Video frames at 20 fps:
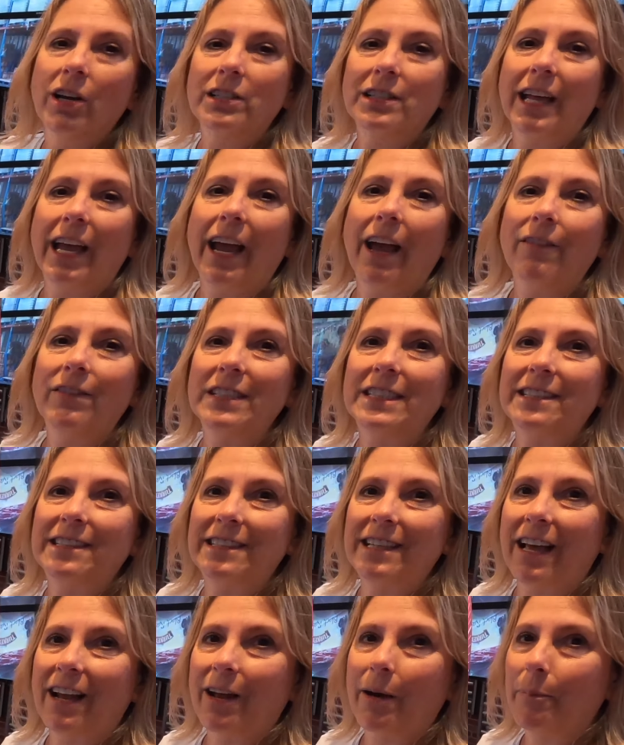look, they have it
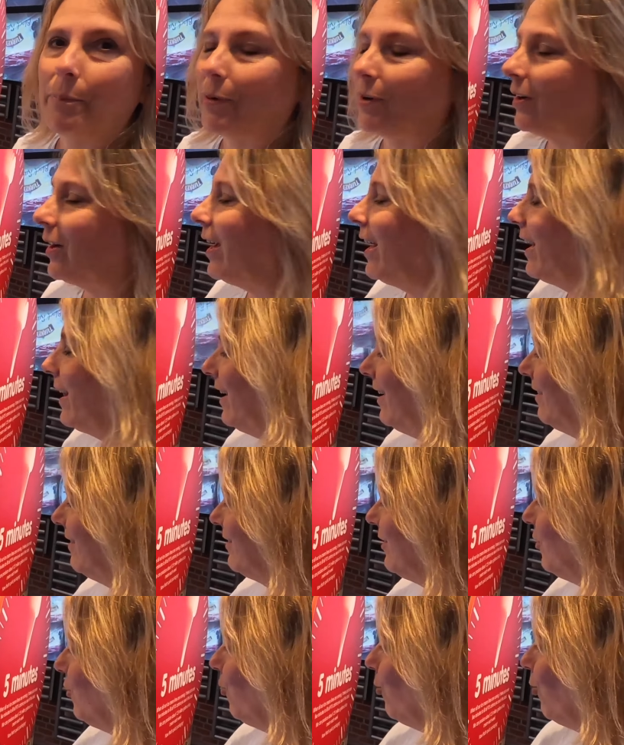set up already.
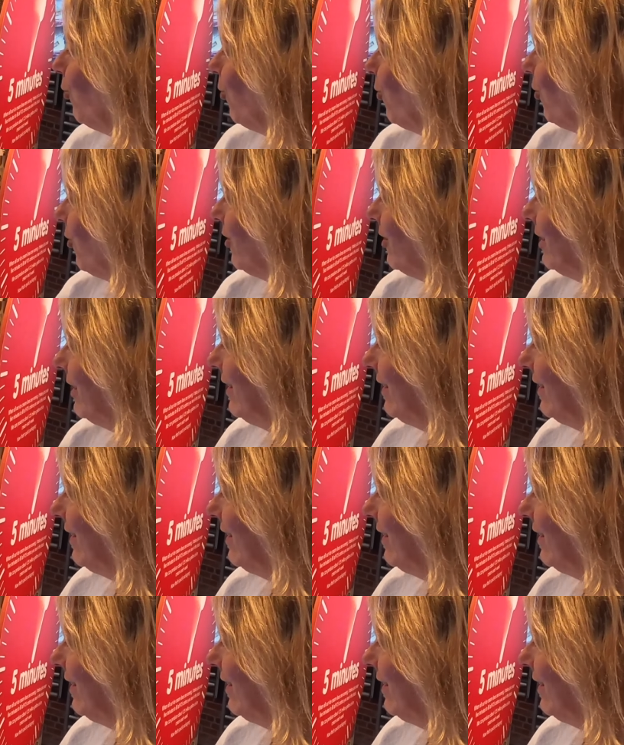Cool.